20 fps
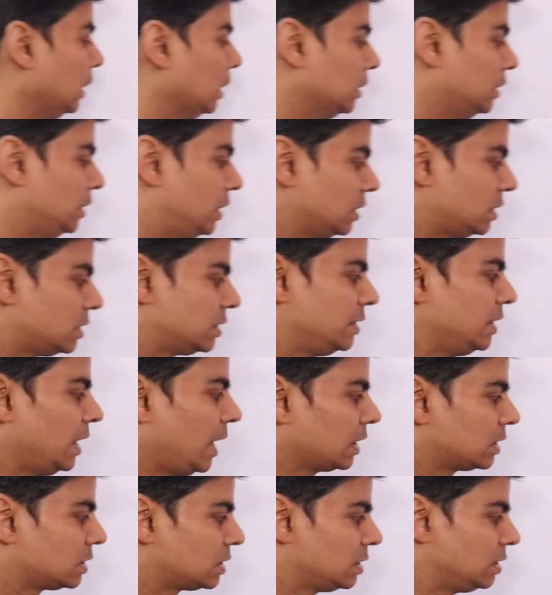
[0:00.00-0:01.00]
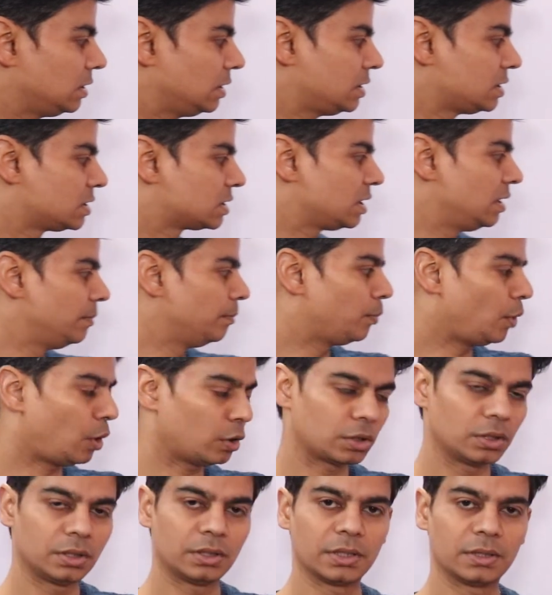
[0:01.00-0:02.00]
This reaction is
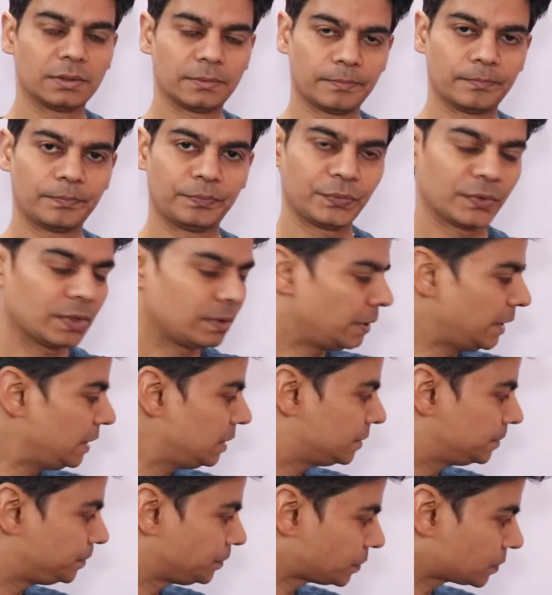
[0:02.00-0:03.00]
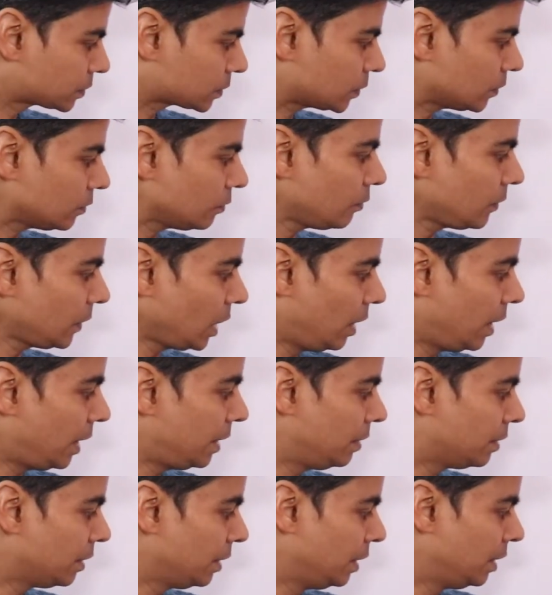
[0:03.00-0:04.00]
important, right?
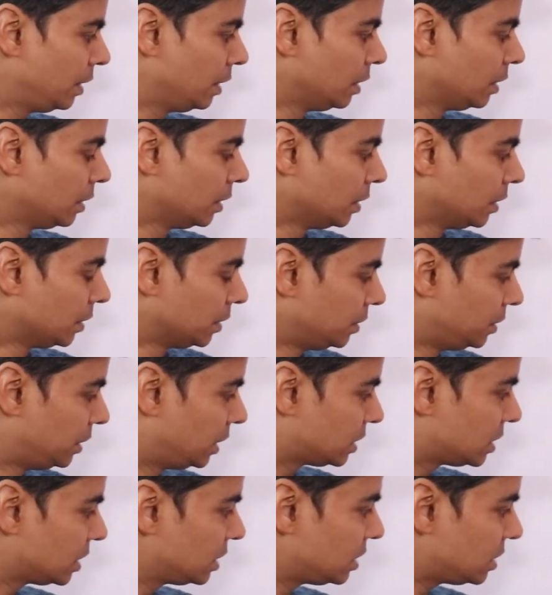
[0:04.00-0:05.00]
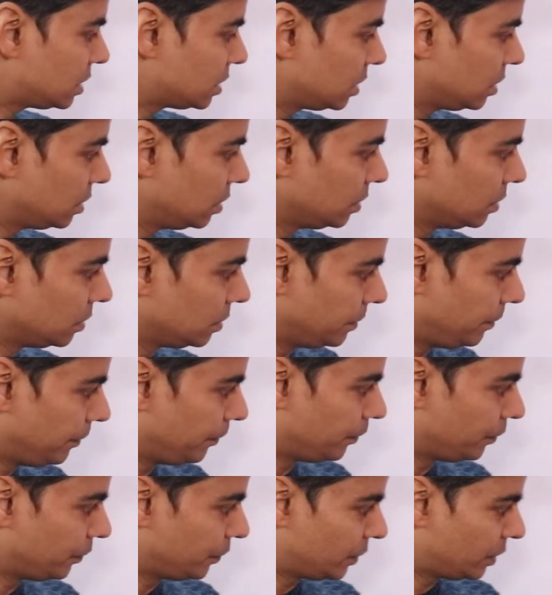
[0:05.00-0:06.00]
And this is
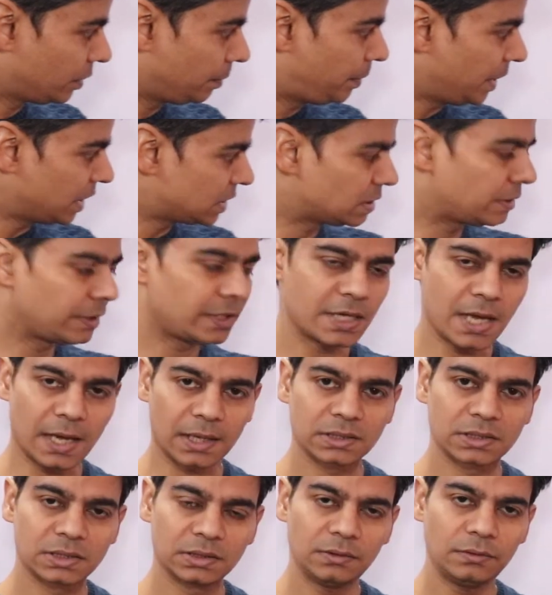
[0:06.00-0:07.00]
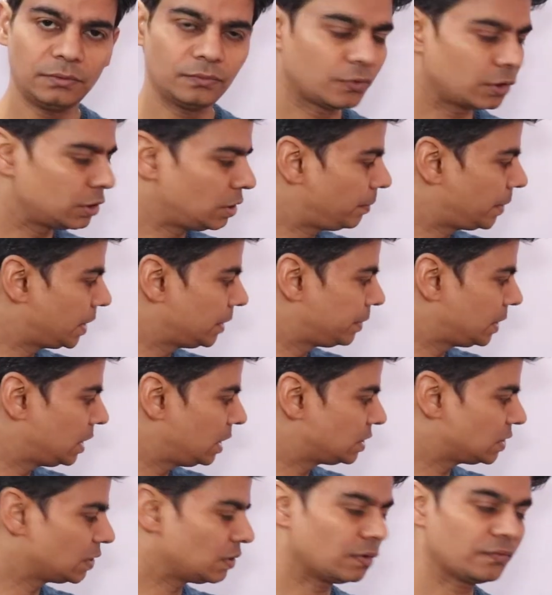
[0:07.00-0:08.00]
the best reaction for the
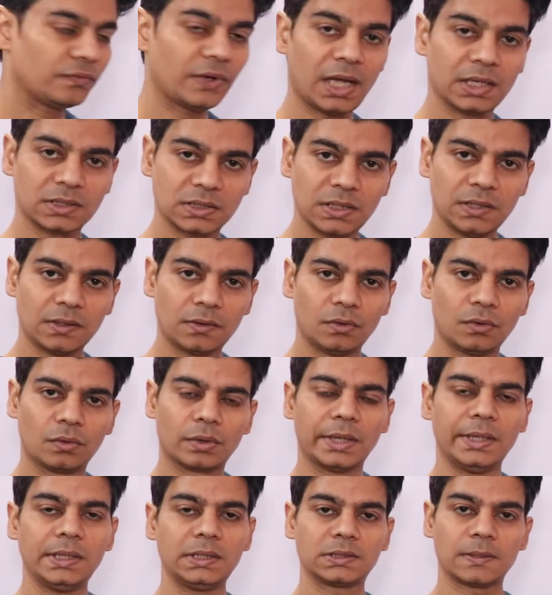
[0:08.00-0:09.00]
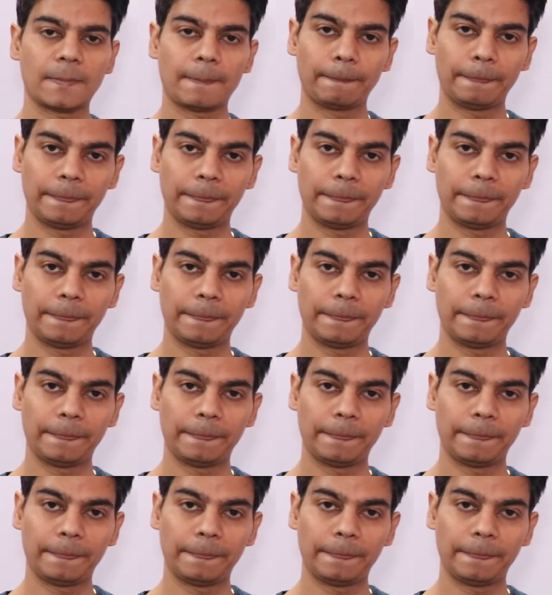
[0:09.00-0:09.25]
preparation of acid chlorides.